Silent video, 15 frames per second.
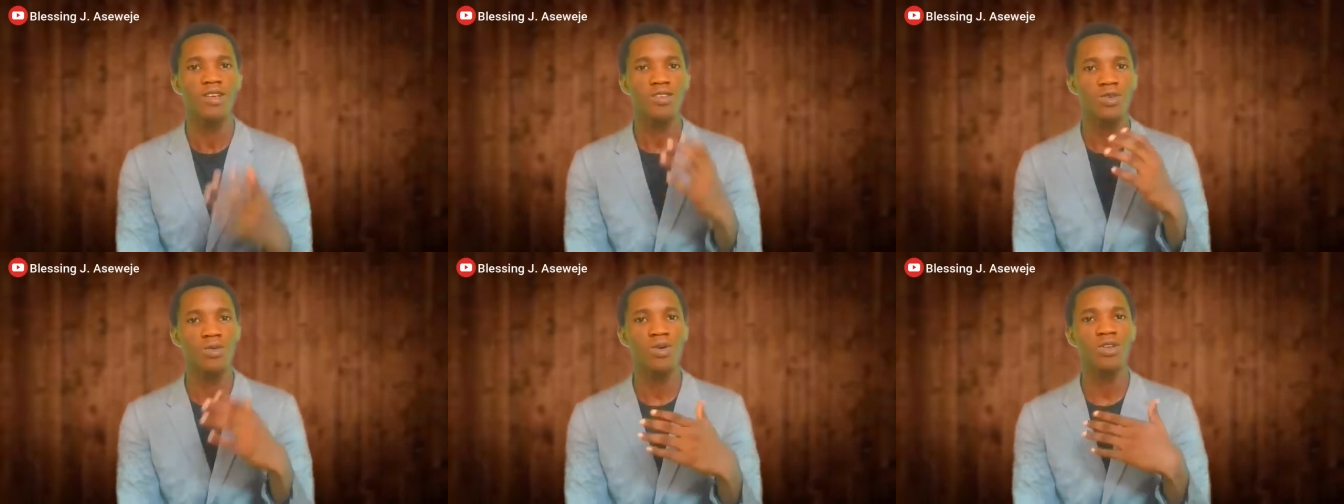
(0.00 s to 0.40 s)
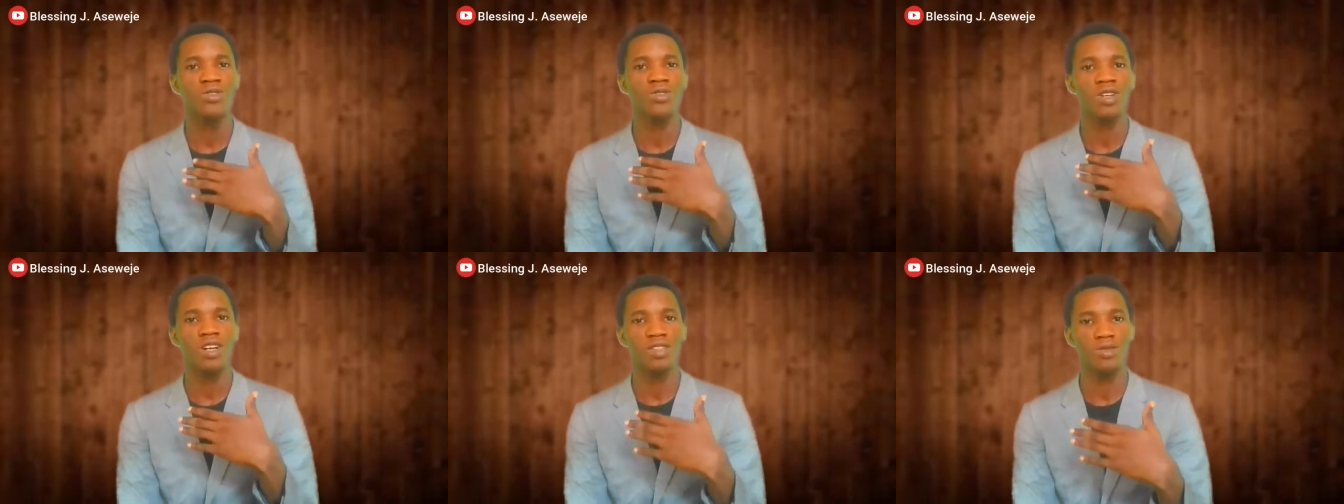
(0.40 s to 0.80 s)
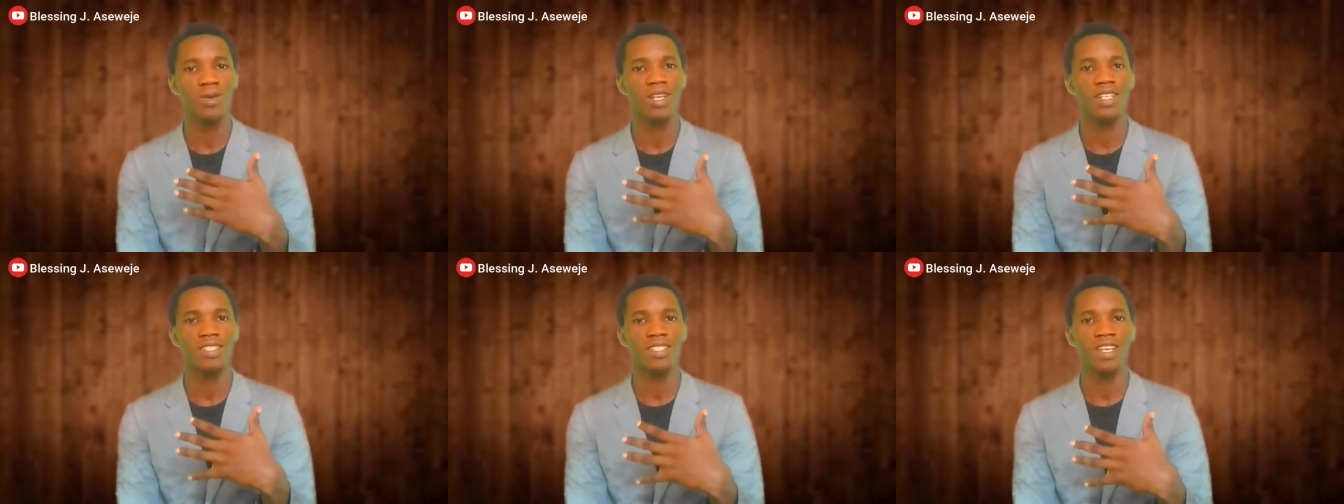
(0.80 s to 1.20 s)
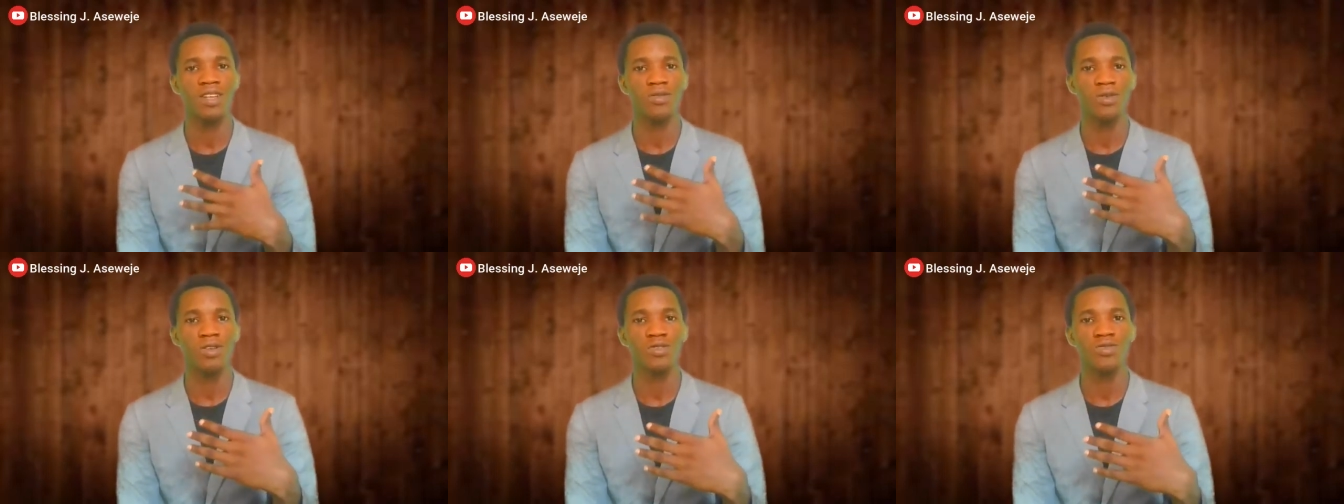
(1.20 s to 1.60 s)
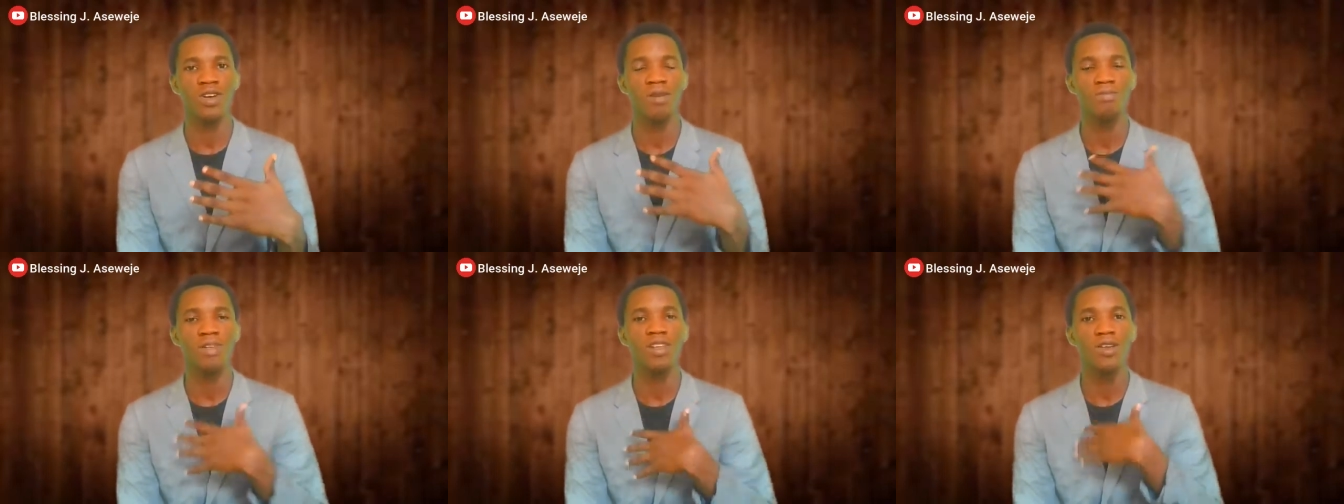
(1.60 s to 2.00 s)
So what you are doing is that what you
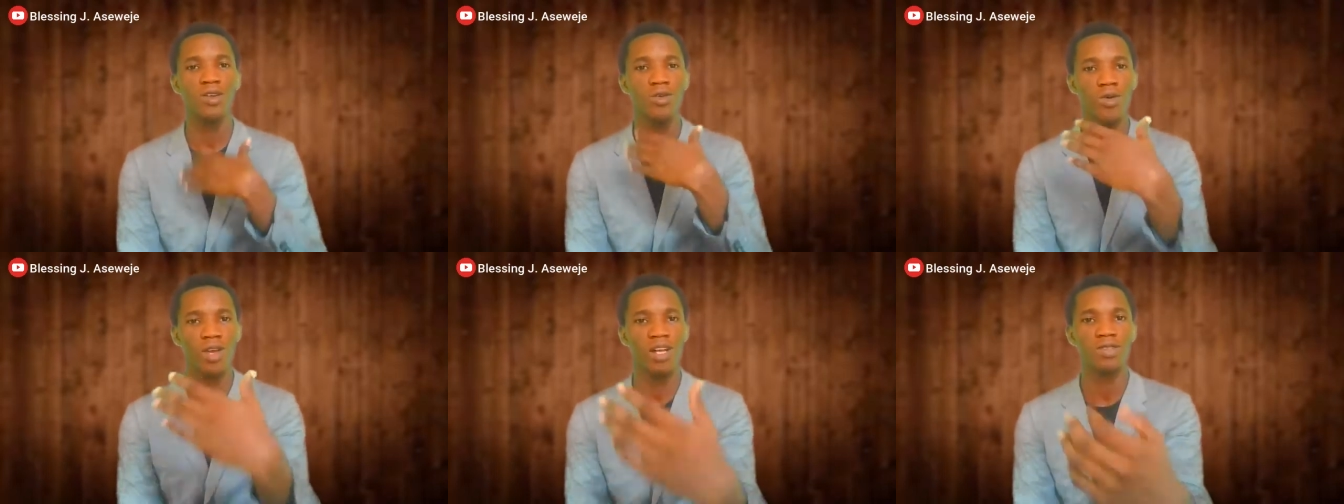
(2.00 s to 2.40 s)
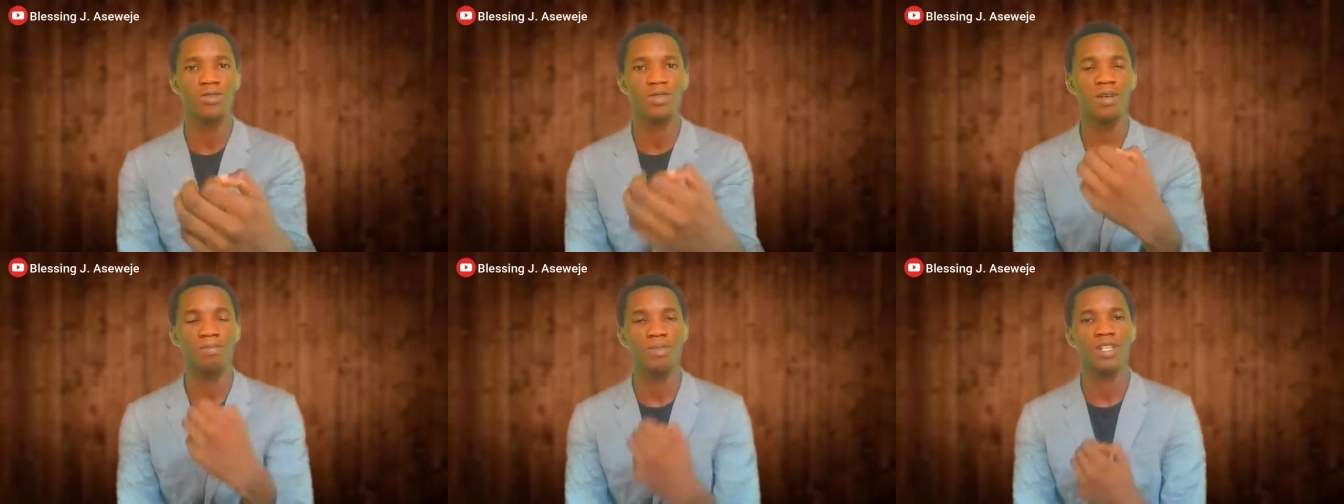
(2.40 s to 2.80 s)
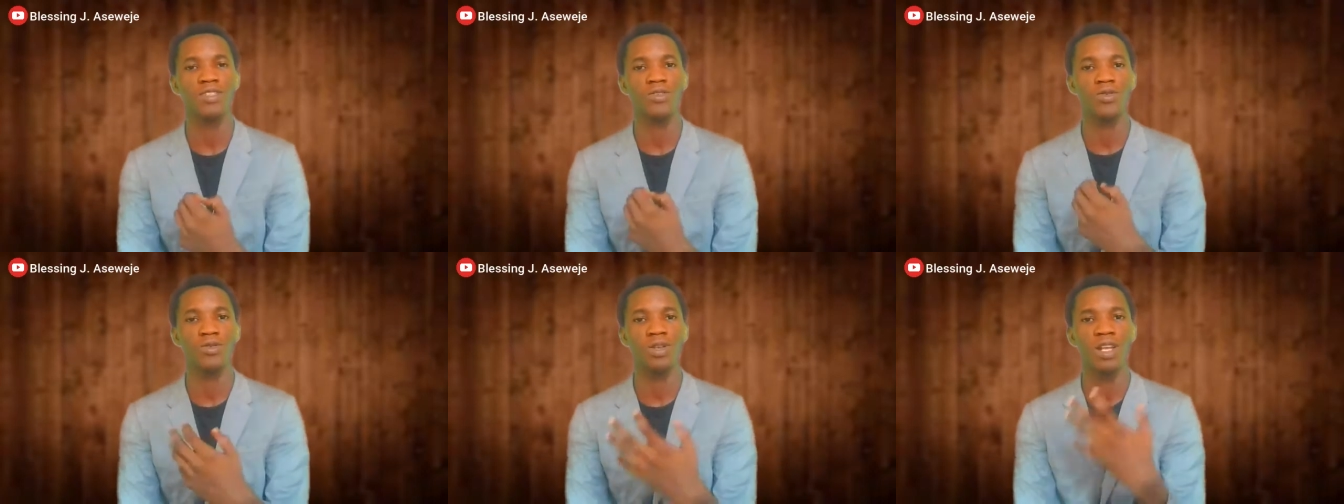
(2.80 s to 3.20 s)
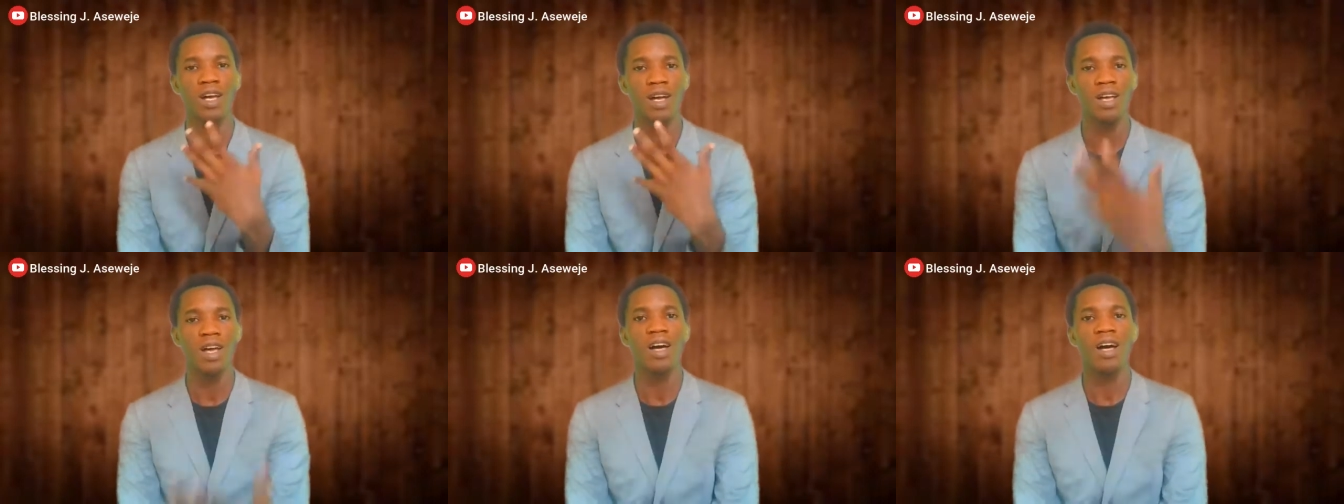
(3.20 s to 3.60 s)
are being loyal to that particular